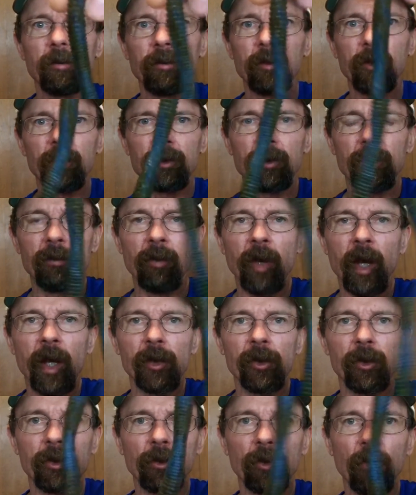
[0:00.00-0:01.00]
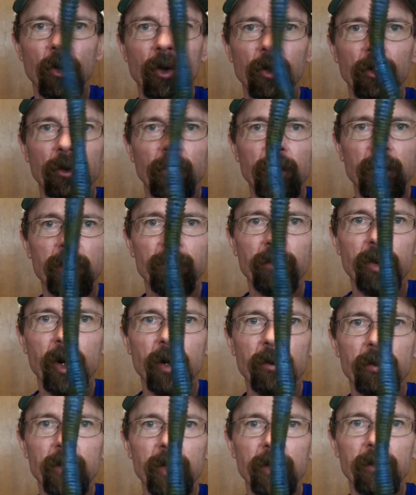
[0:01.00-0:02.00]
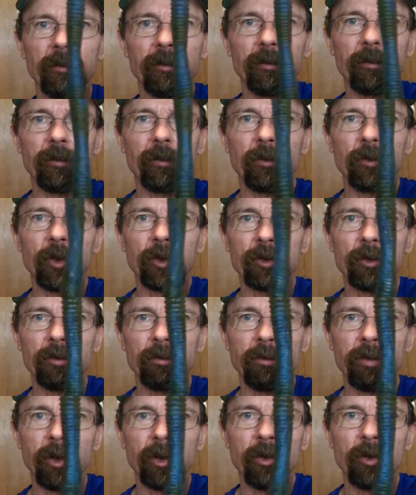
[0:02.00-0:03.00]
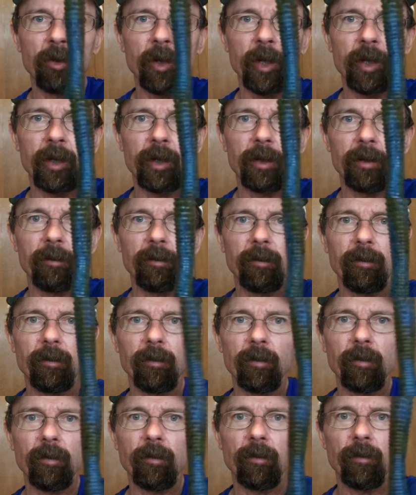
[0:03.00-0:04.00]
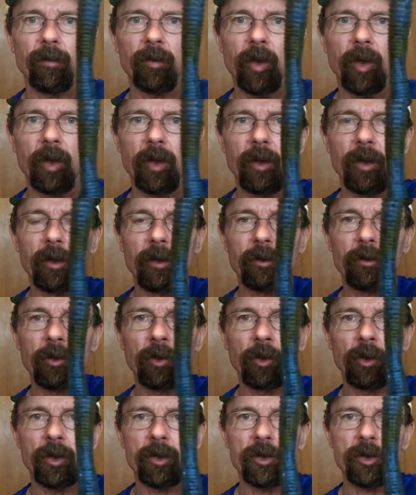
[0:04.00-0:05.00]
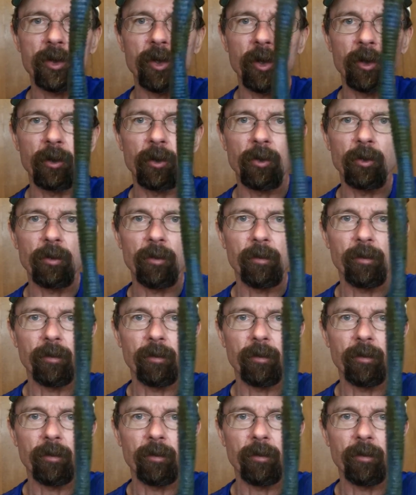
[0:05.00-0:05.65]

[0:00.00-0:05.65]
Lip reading: But it's the Magic Craw green pumpkin with some blue in it. Really subtle,